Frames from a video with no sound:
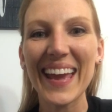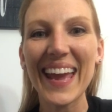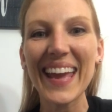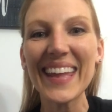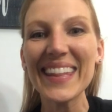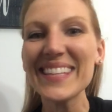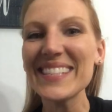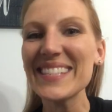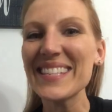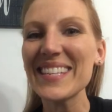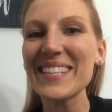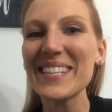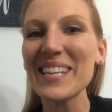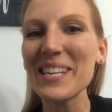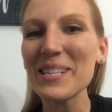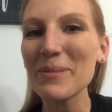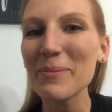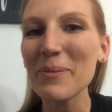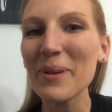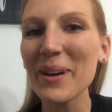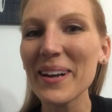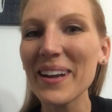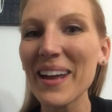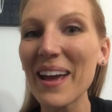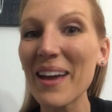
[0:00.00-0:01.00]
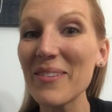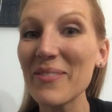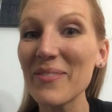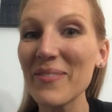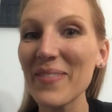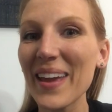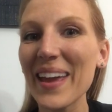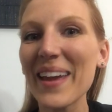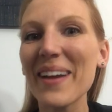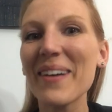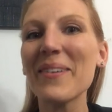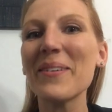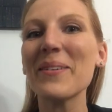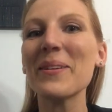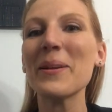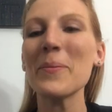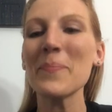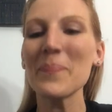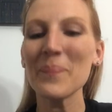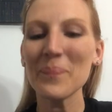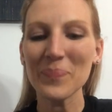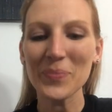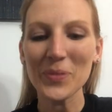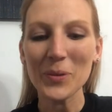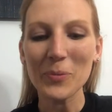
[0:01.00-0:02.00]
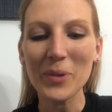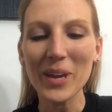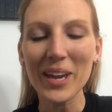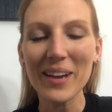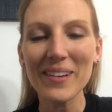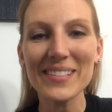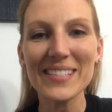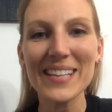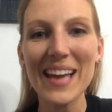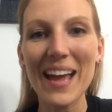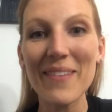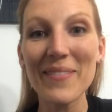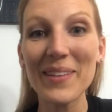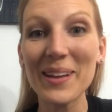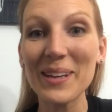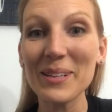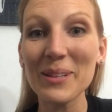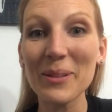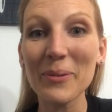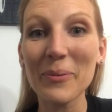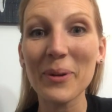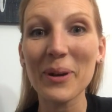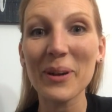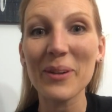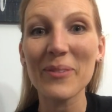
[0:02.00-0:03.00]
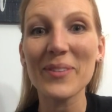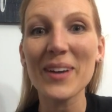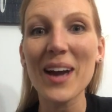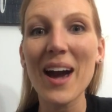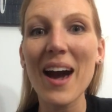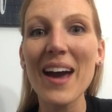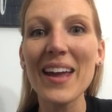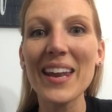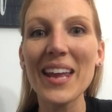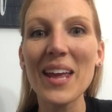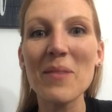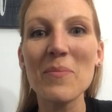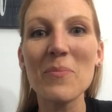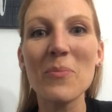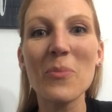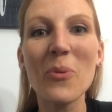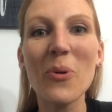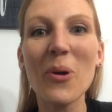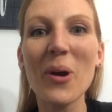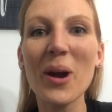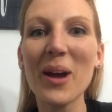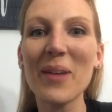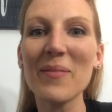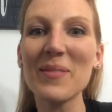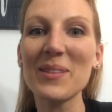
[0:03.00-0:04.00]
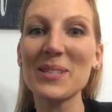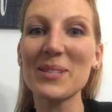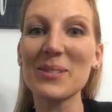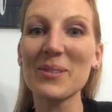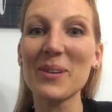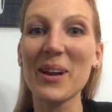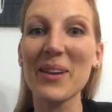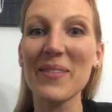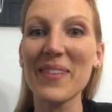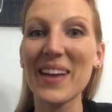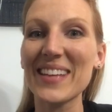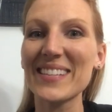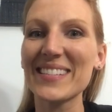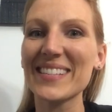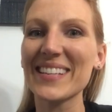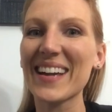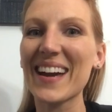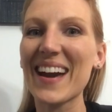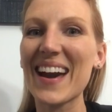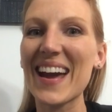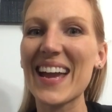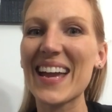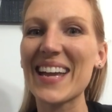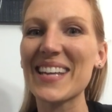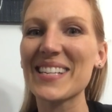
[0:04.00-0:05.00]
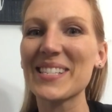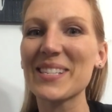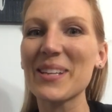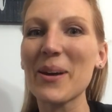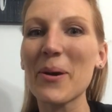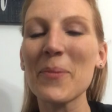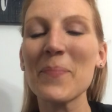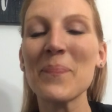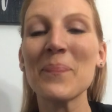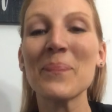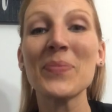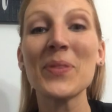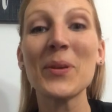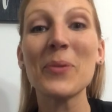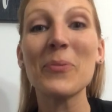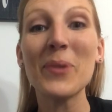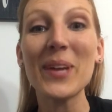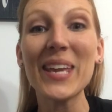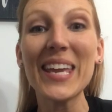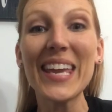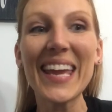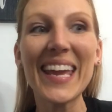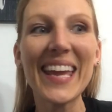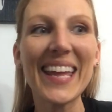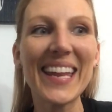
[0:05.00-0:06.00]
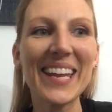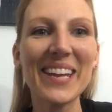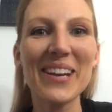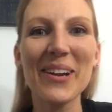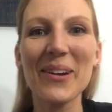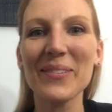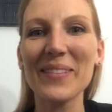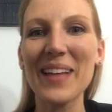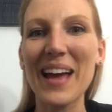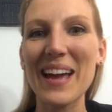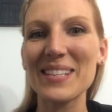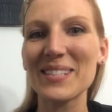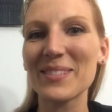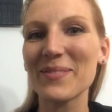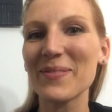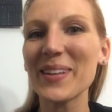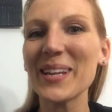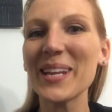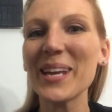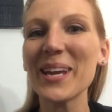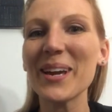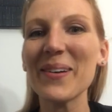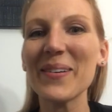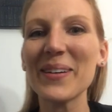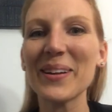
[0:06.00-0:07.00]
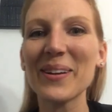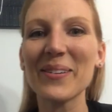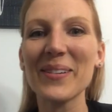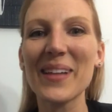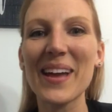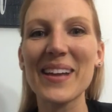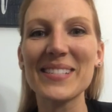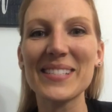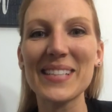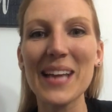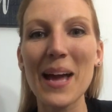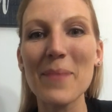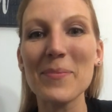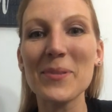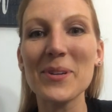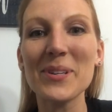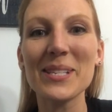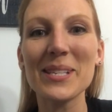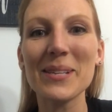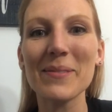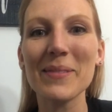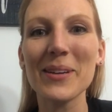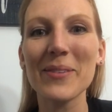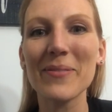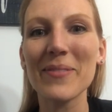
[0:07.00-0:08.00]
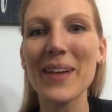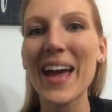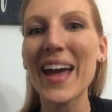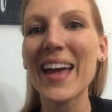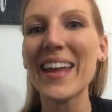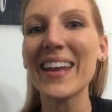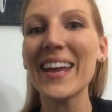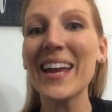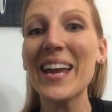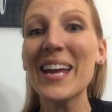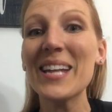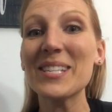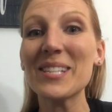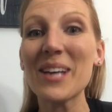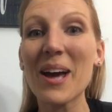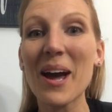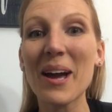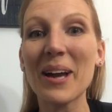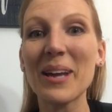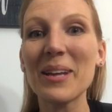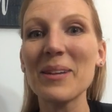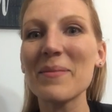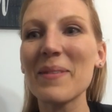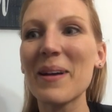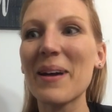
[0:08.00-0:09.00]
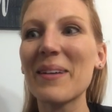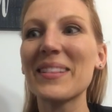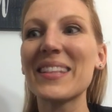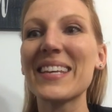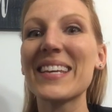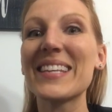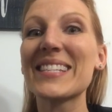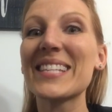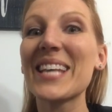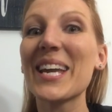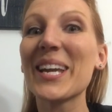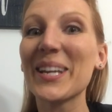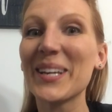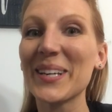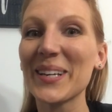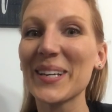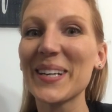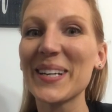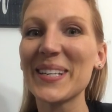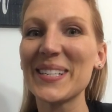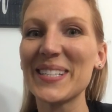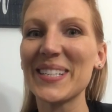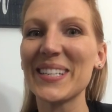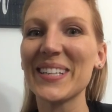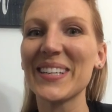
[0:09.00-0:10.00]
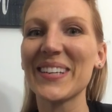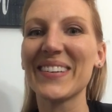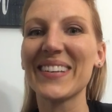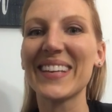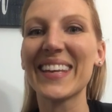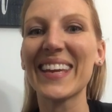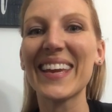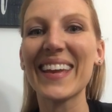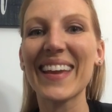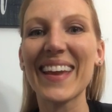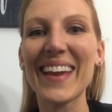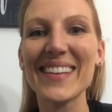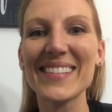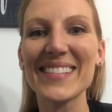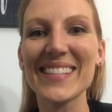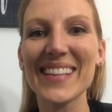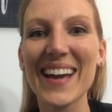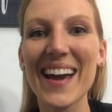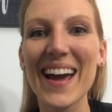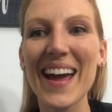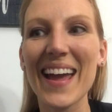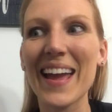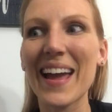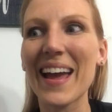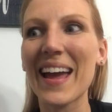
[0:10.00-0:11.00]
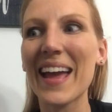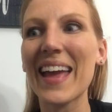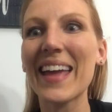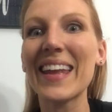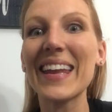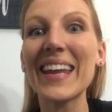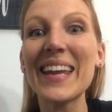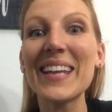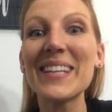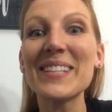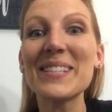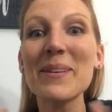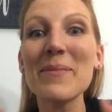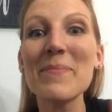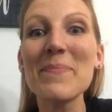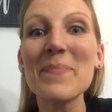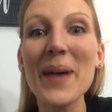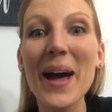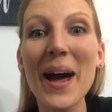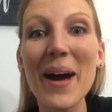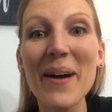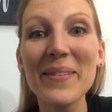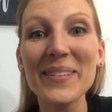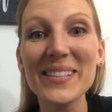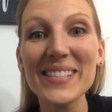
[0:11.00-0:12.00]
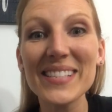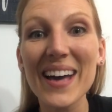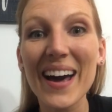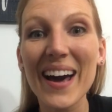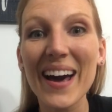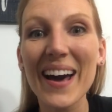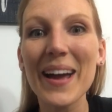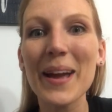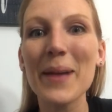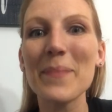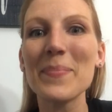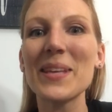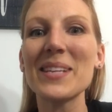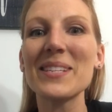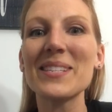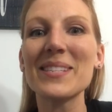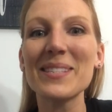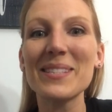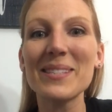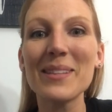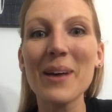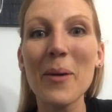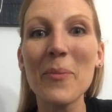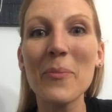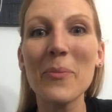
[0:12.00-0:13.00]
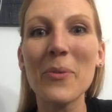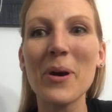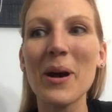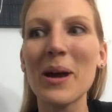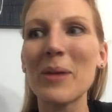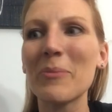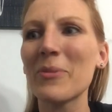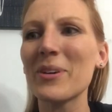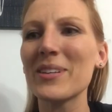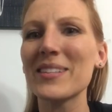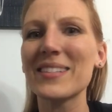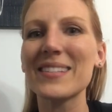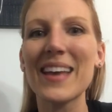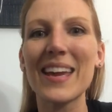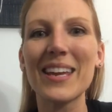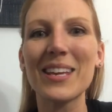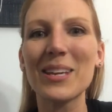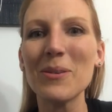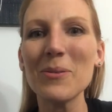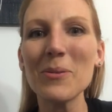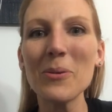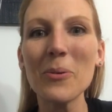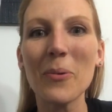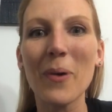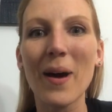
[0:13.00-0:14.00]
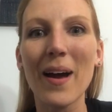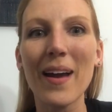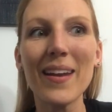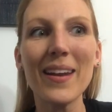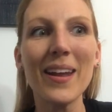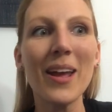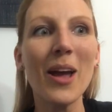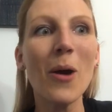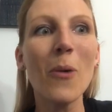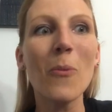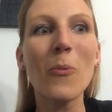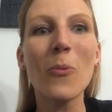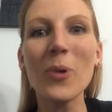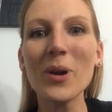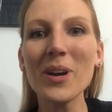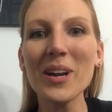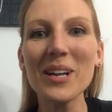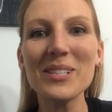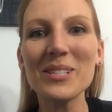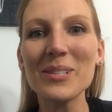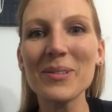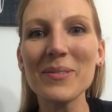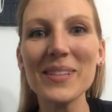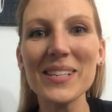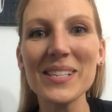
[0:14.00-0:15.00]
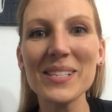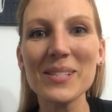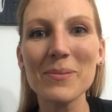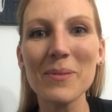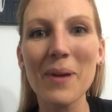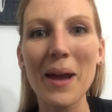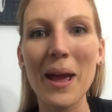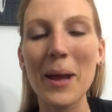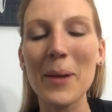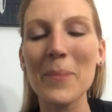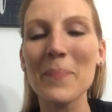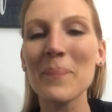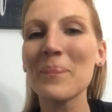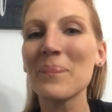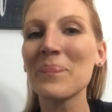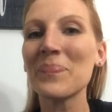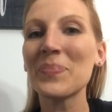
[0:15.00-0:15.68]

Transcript: Hey, this is His Word Unveiled. We are diving into the Word of God and more of the story of Hezekiah. So, we hit in our last video, in our last chapters that we read, talking about this good dude, King Hezekiah. And it's about time that someone was like, you know what? We're not doing this right.